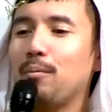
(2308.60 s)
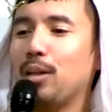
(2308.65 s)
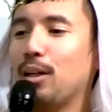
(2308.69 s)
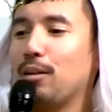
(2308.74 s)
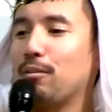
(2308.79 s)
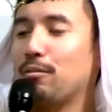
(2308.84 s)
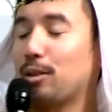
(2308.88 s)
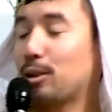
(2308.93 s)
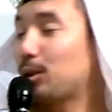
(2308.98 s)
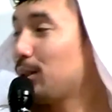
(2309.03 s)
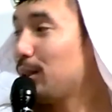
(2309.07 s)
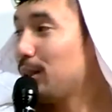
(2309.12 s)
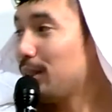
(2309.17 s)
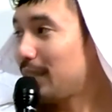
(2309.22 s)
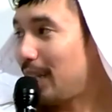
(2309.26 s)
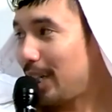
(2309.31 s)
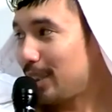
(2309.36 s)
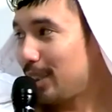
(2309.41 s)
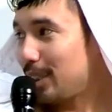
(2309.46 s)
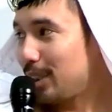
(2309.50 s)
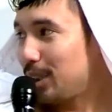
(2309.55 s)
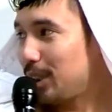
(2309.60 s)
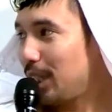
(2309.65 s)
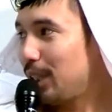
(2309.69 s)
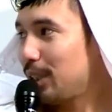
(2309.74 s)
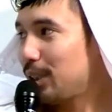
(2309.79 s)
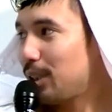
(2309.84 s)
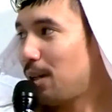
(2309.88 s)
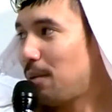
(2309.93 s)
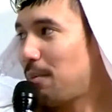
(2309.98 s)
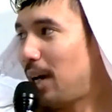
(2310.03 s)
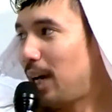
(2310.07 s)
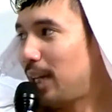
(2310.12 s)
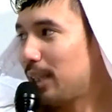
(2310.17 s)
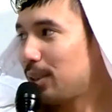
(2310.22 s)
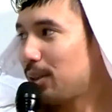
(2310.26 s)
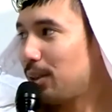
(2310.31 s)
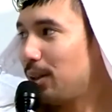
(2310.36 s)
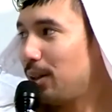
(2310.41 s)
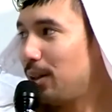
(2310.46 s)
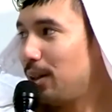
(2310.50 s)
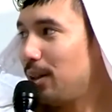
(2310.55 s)
the original Texas Chainsaw
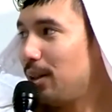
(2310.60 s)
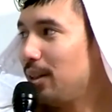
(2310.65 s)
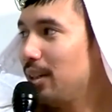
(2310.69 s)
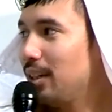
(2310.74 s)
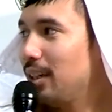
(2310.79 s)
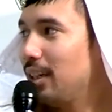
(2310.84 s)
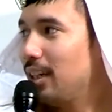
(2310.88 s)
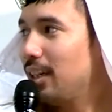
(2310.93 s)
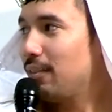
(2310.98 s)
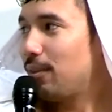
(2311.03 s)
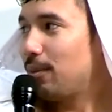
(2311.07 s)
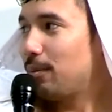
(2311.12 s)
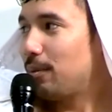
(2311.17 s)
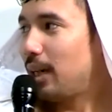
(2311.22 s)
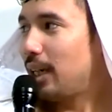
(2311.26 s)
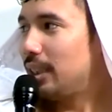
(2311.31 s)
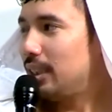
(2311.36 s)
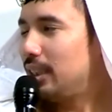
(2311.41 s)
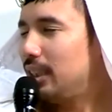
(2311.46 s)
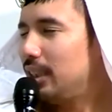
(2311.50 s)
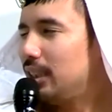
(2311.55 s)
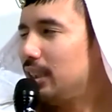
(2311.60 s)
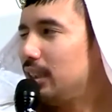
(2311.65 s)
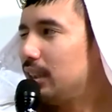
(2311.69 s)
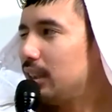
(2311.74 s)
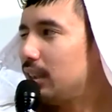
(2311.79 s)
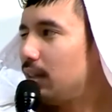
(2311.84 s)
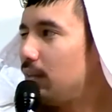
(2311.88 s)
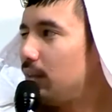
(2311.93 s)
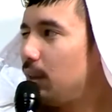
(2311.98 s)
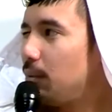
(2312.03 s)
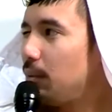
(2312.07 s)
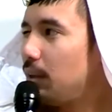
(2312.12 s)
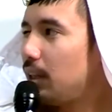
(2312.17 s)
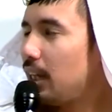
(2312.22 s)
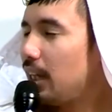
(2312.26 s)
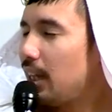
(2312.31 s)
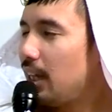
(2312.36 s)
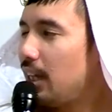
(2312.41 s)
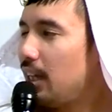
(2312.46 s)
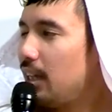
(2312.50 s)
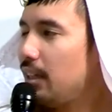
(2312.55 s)
Massacre from 1971, I
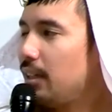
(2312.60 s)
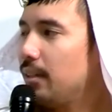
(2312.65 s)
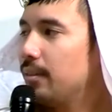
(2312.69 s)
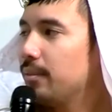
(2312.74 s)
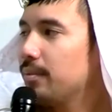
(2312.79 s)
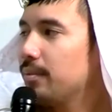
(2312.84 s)
think.